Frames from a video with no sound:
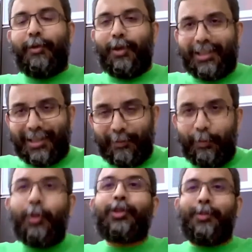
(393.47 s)
What's
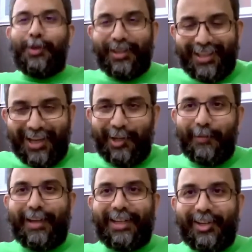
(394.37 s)
supposed to be in the center
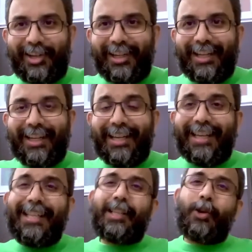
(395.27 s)
of my t-shirt
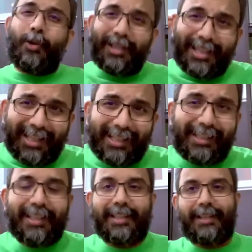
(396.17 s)
is
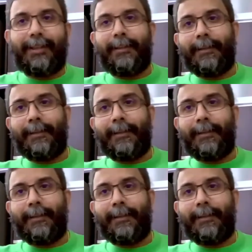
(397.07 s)
consistency.